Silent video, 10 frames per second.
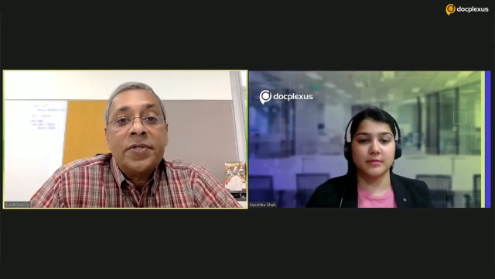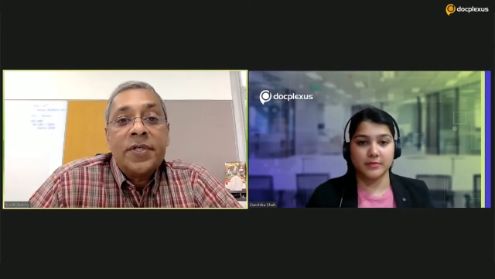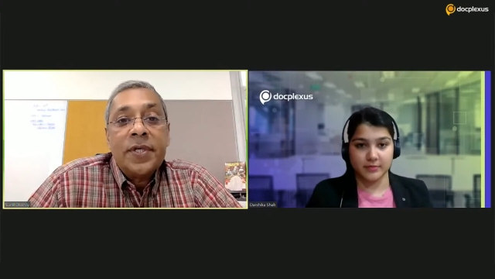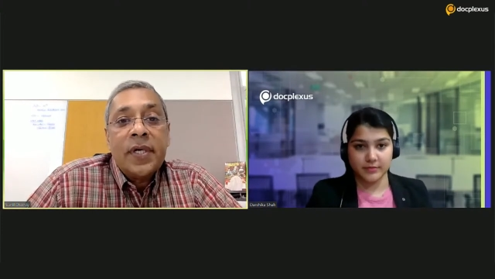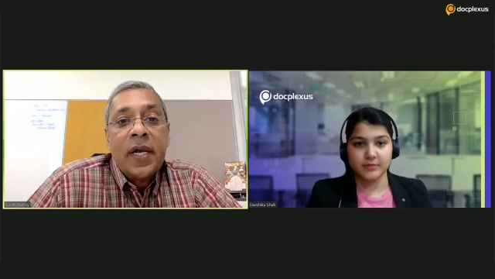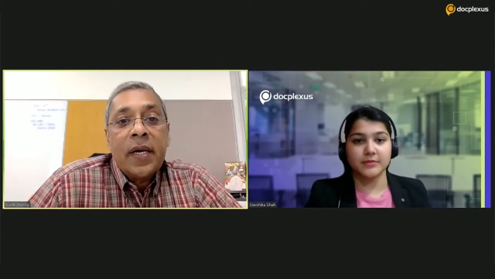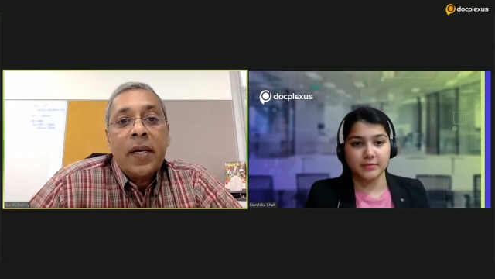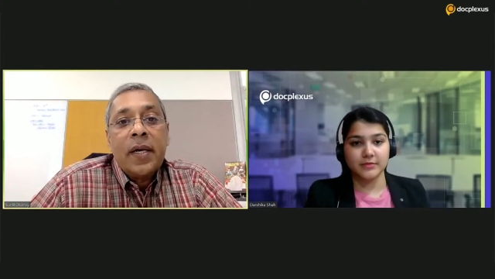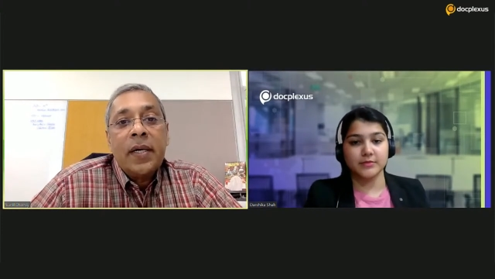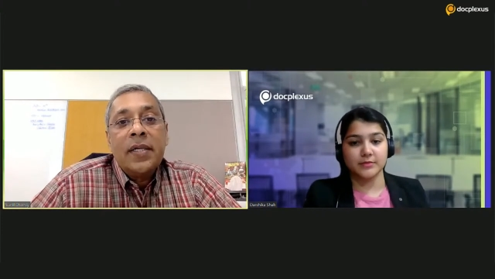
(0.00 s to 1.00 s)
Speaker 1: and uh,
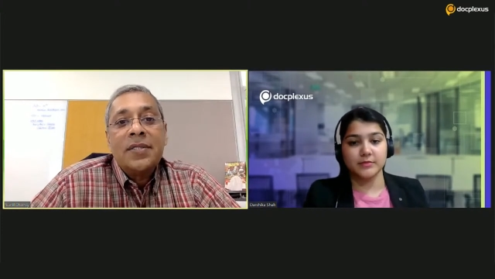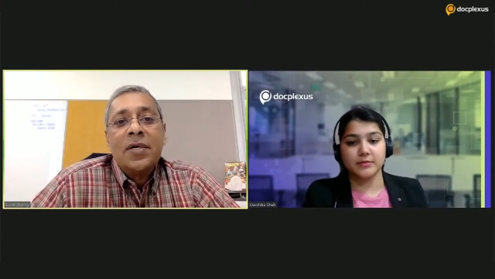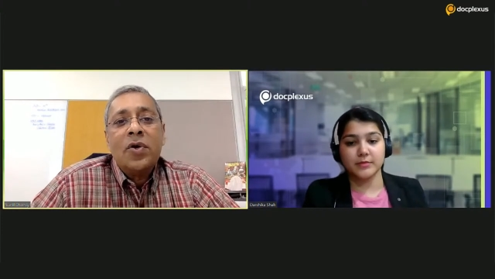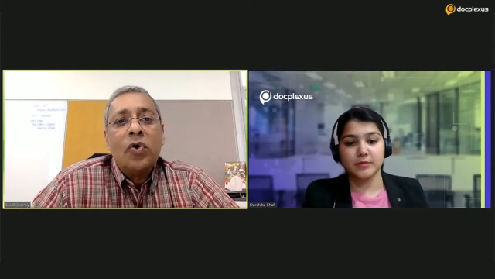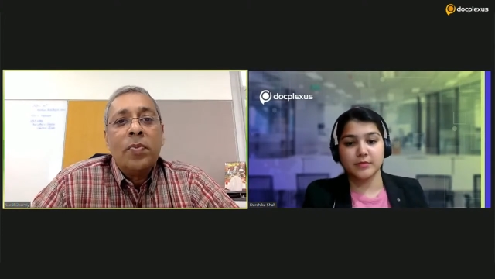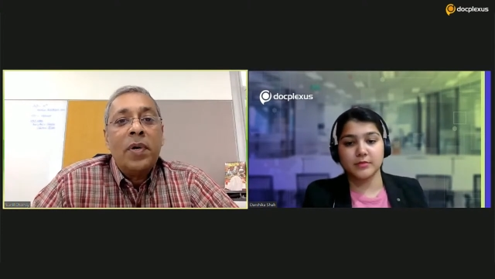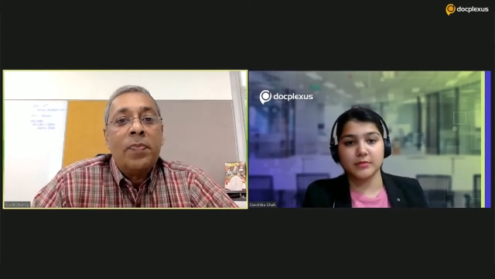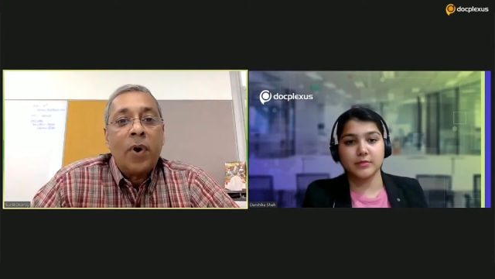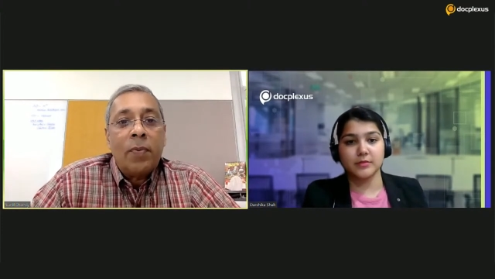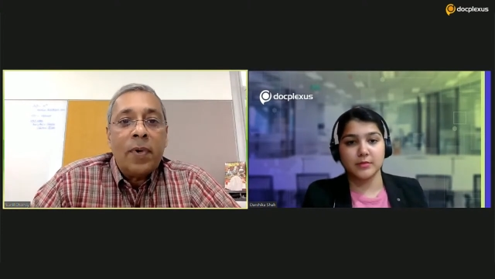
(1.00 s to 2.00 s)
it's a global
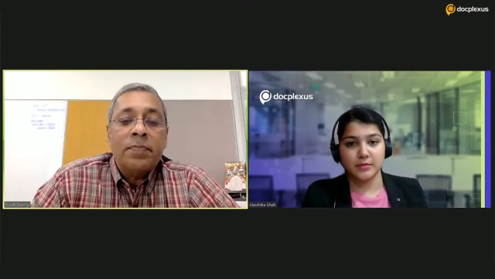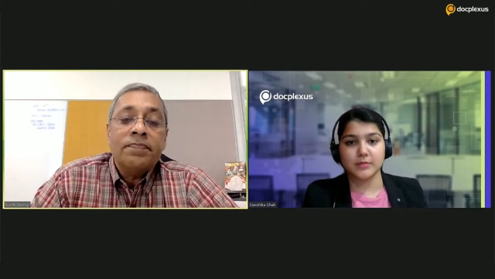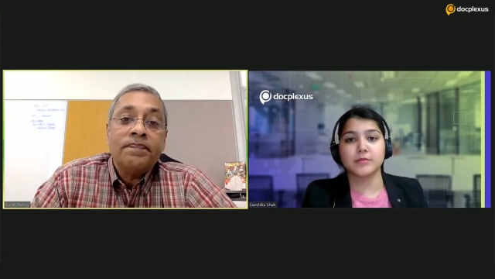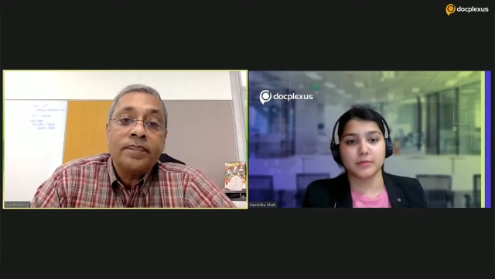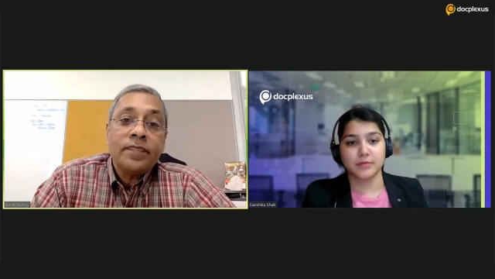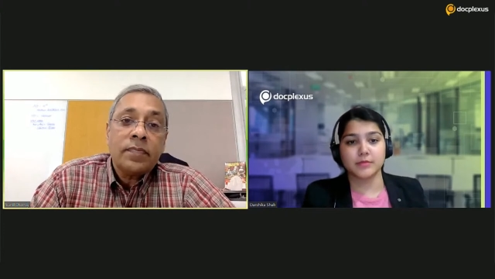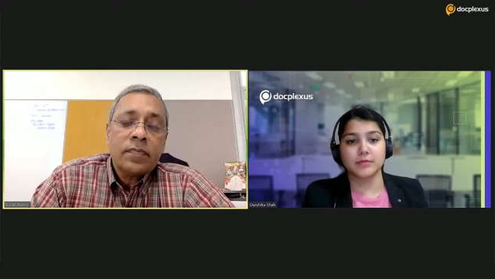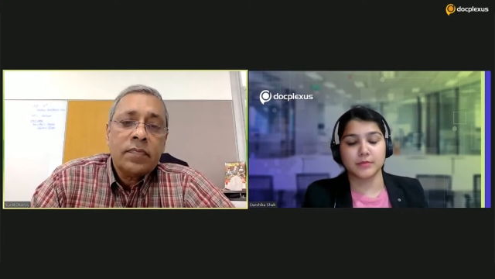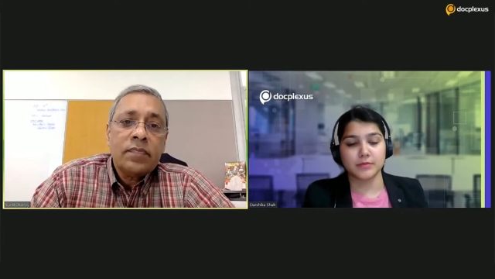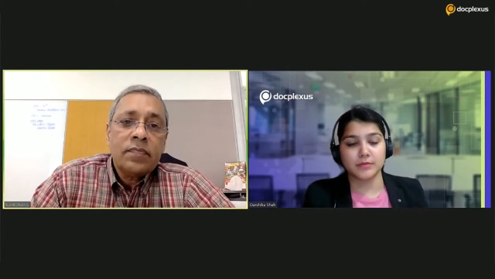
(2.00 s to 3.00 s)
problem
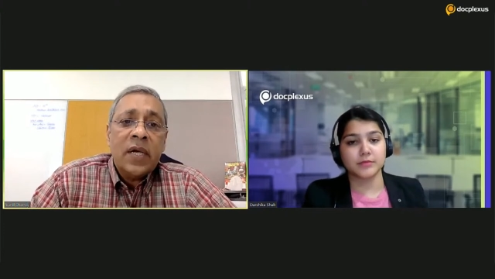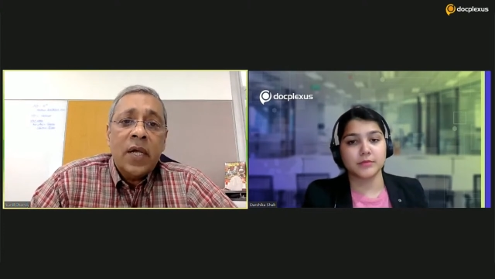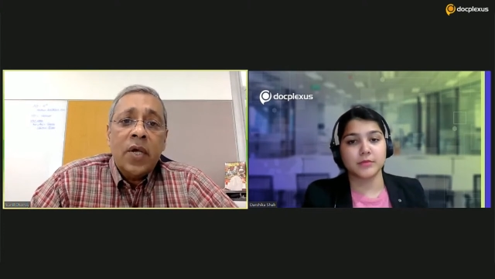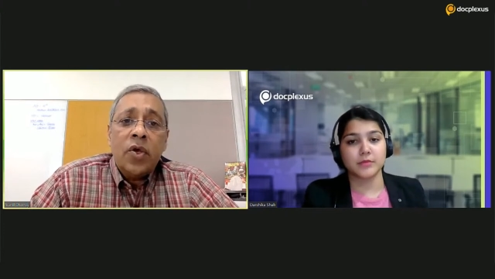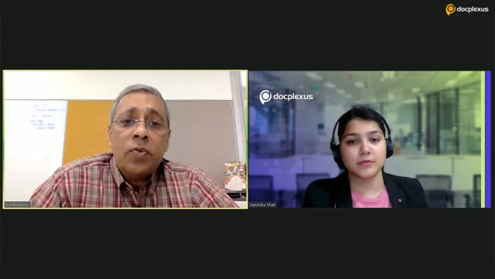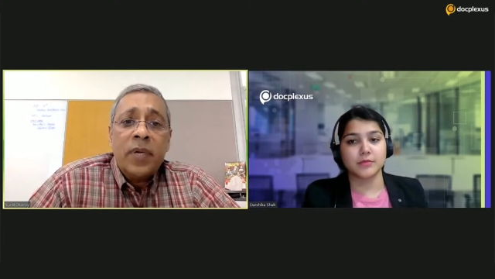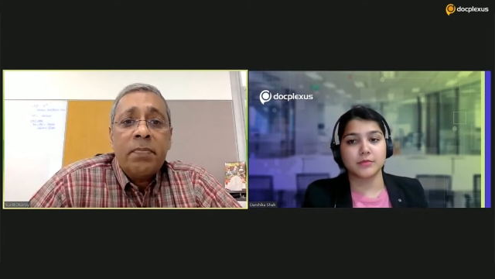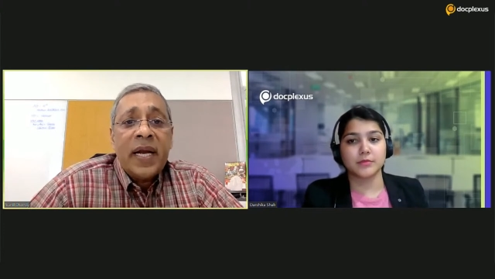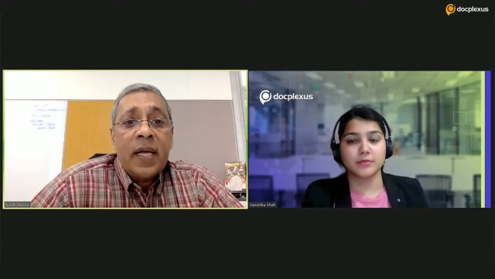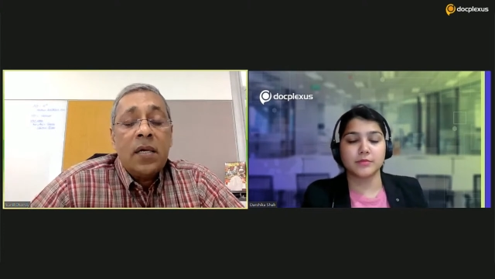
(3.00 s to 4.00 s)
human medical
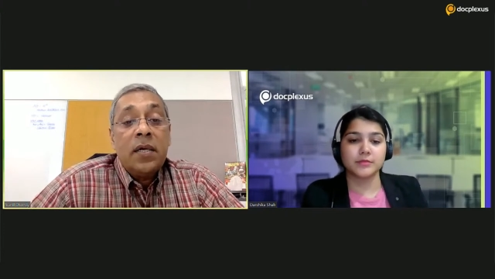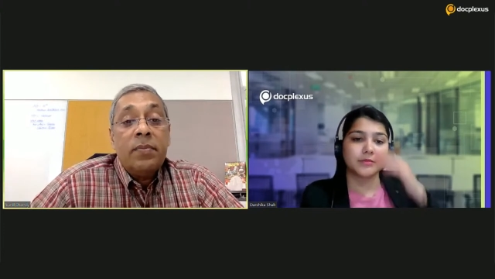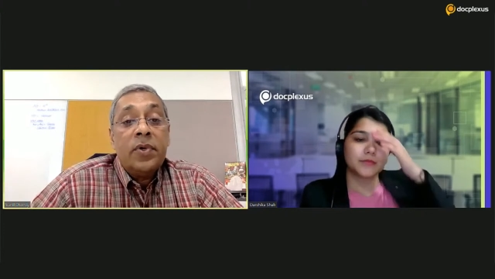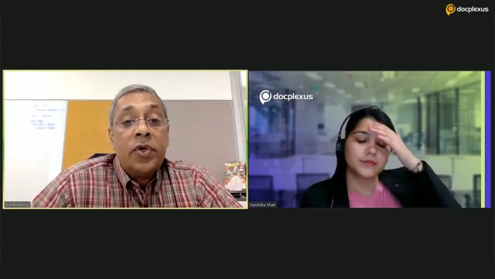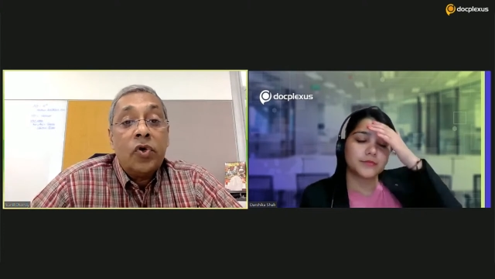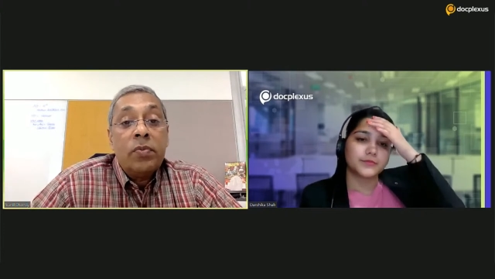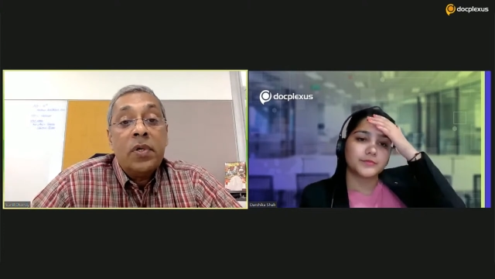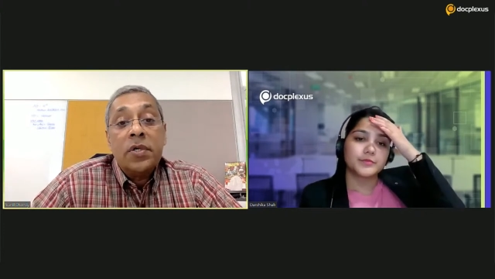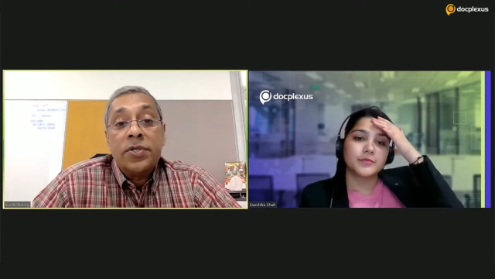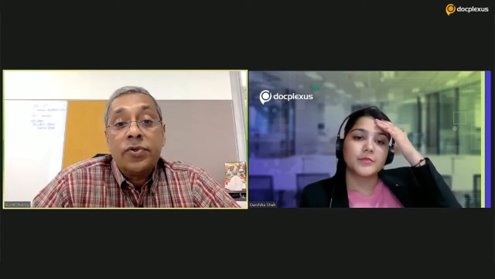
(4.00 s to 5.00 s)
human
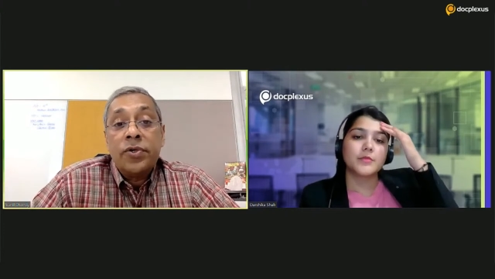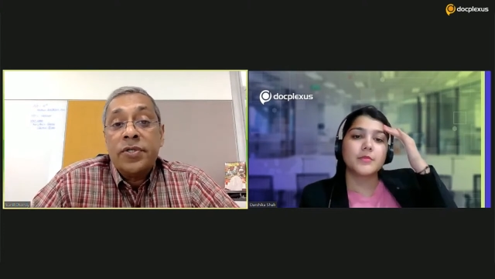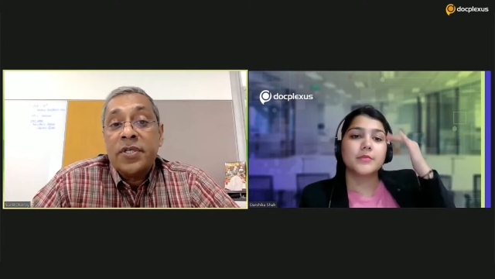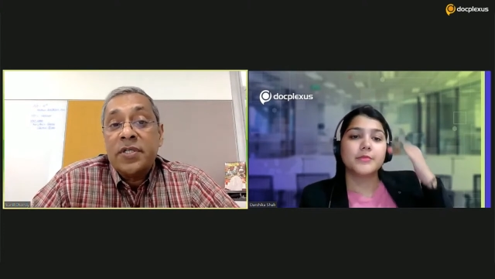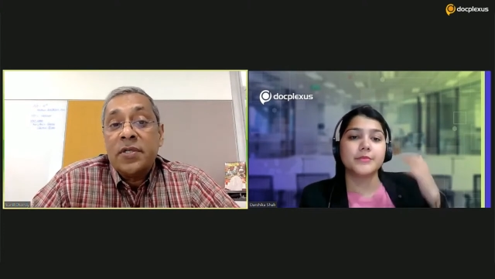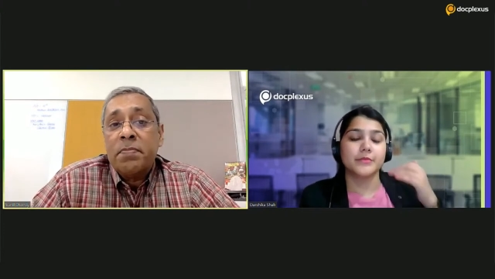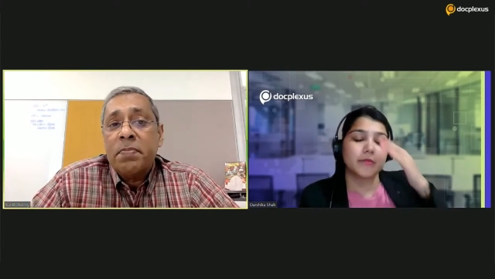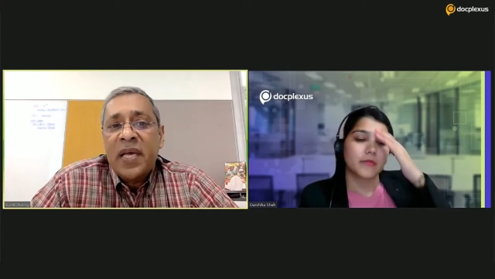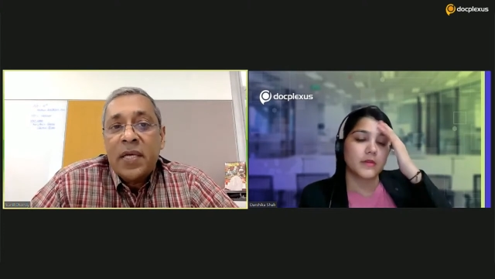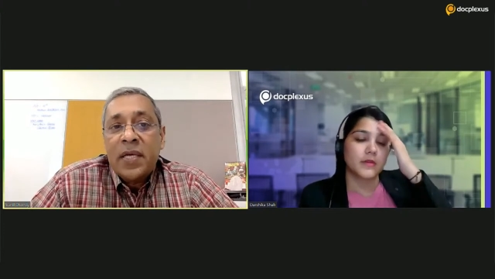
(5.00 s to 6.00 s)
resource is the biggest
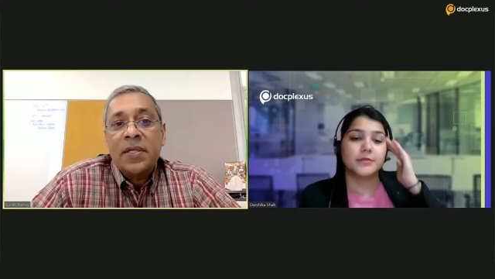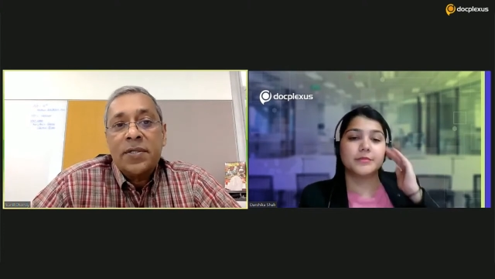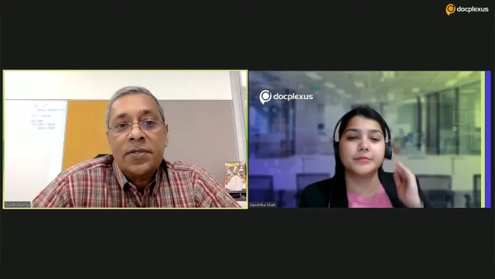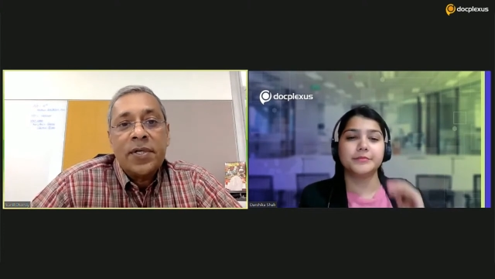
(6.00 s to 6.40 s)
constraint